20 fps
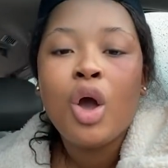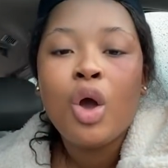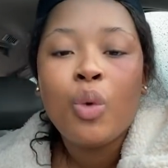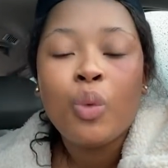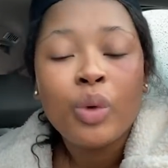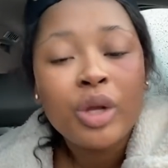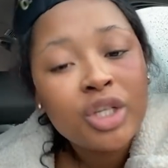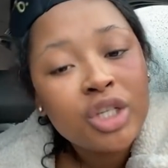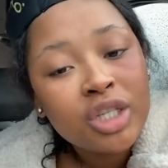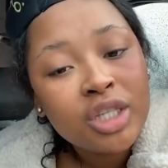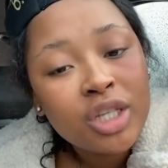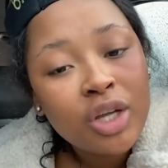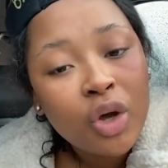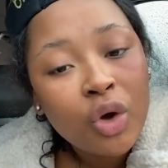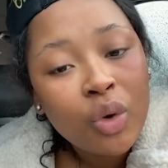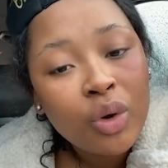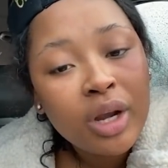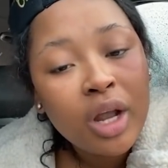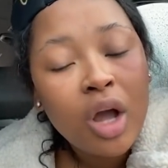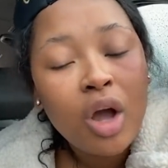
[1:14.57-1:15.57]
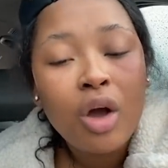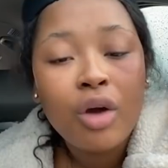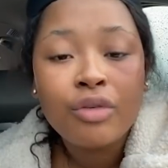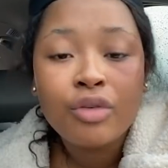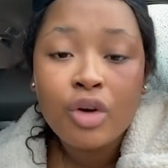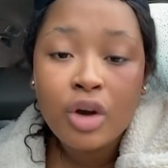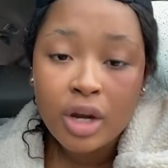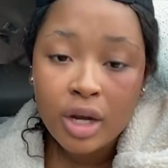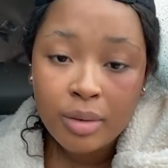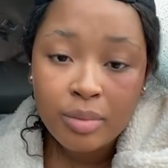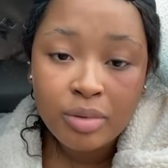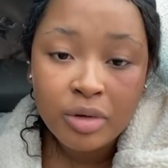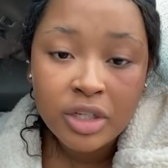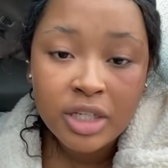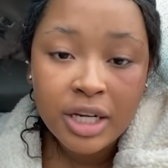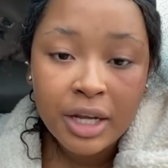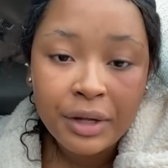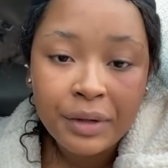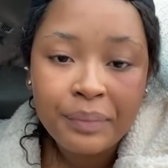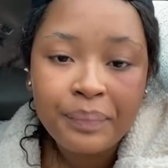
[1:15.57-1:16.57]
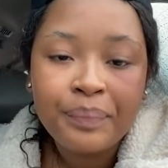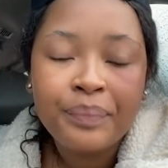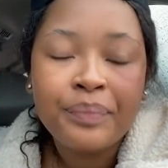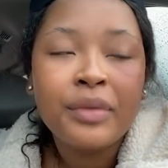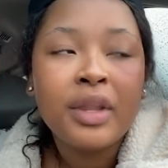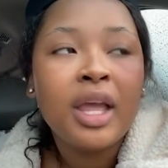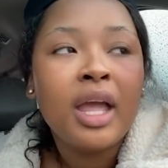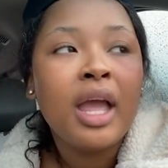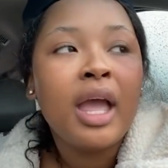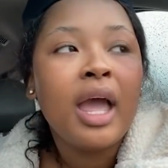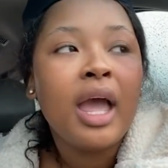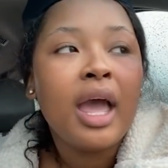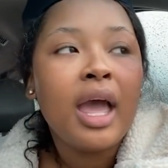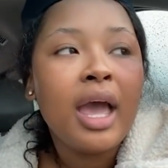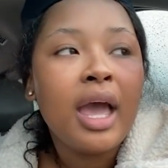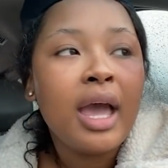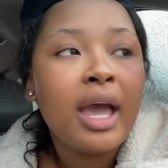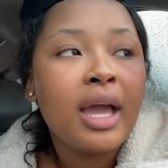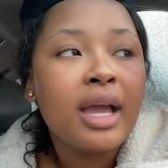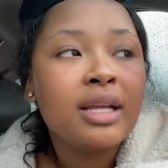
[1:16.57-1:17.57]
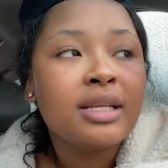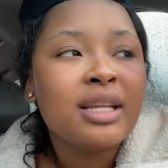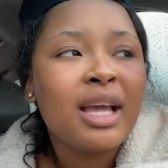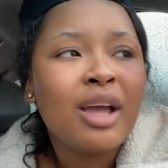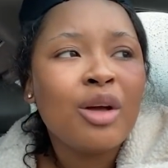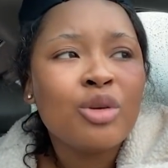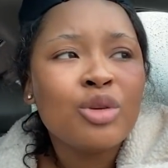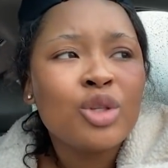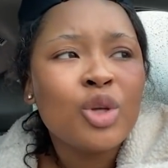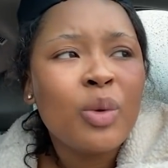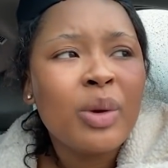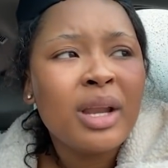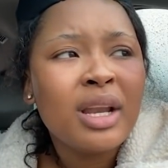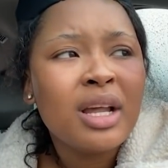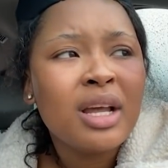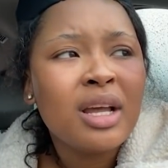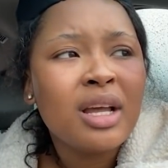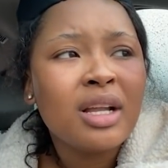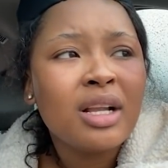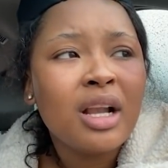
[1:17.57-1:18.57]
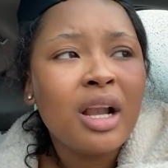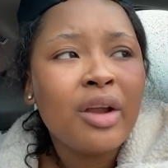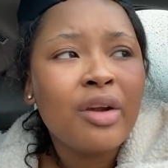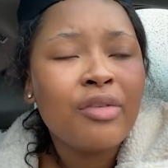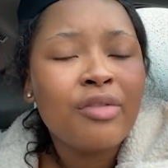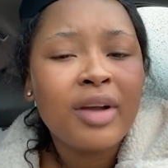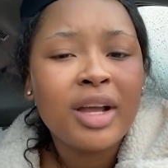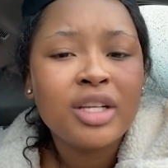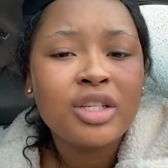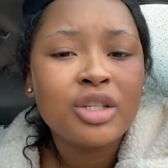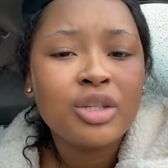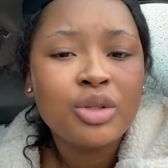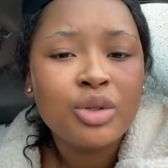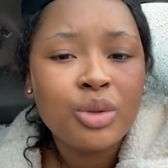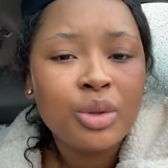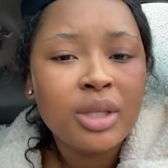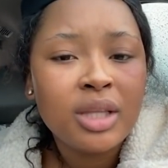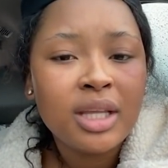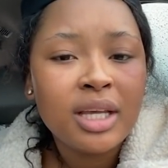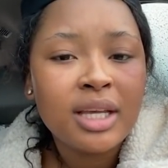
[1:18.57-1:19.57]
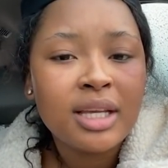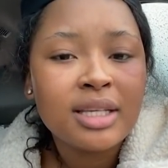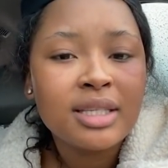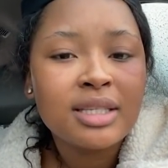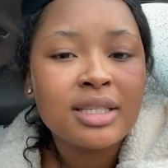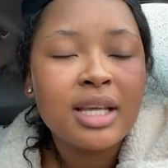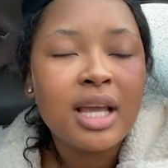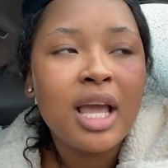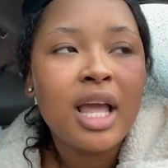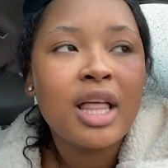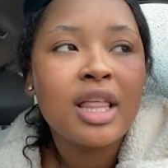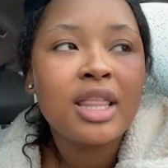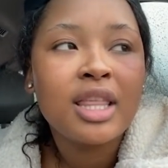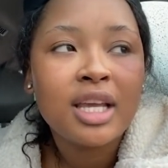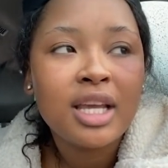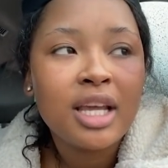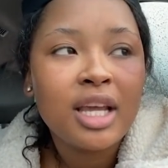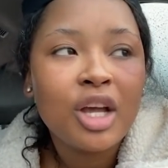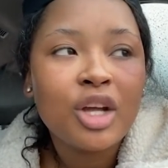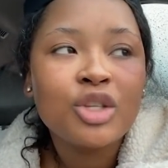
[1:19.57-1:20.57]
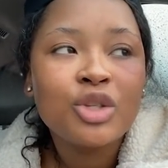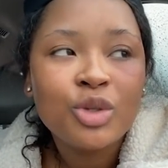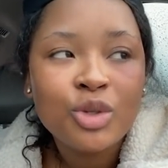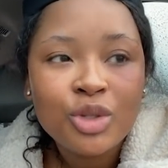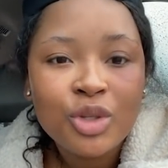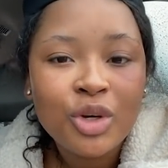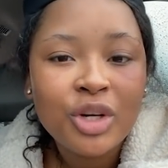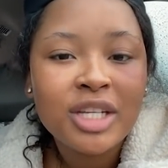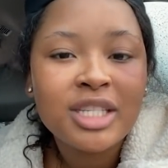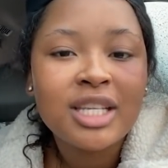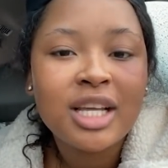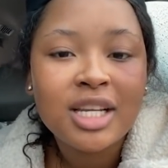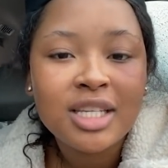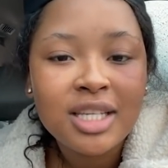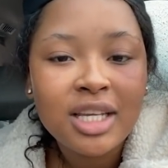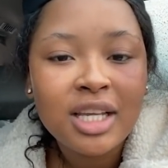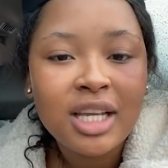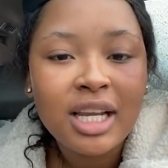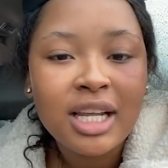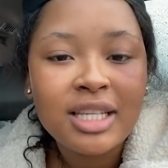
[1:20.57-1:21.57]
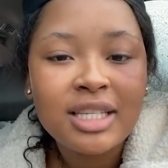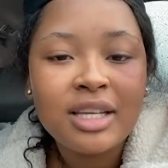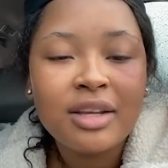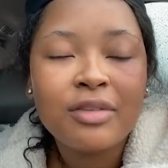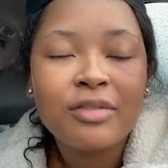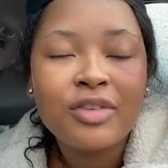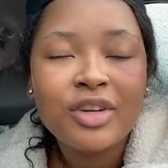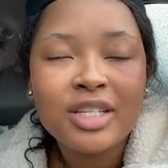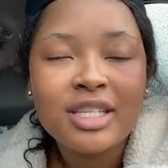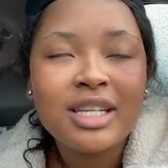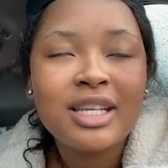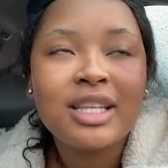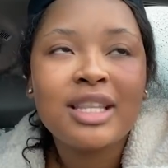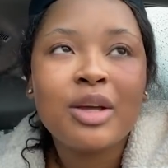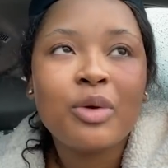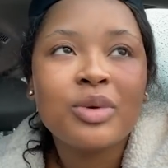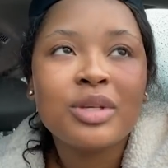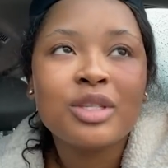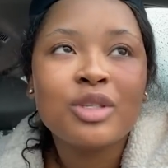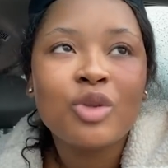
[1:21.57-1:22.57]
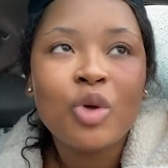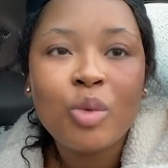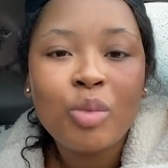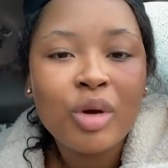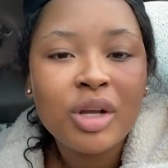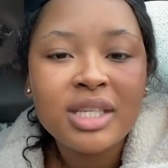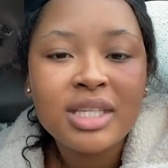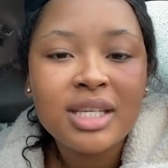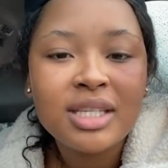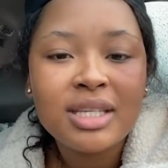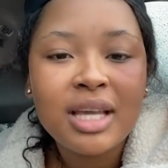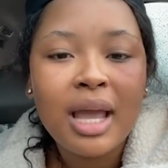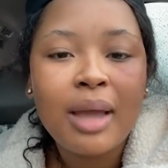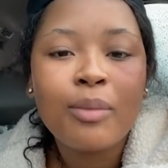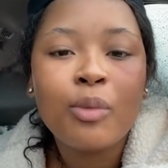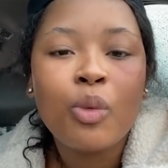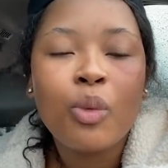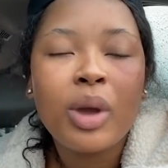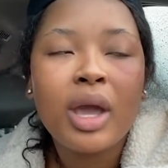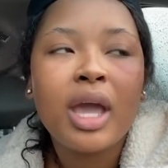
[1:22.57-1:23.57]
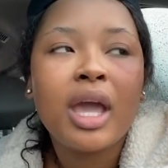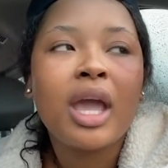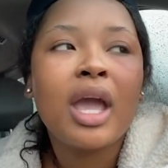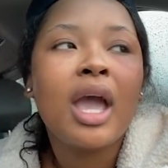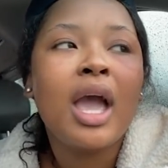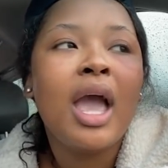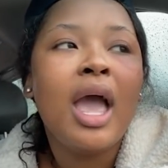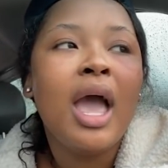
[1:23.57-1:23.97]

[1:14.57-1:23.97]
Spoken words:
which is the owner of Konabucha. And I also want to clarify just two things. There are two stories that are circulating. Firstly, there was no point in time where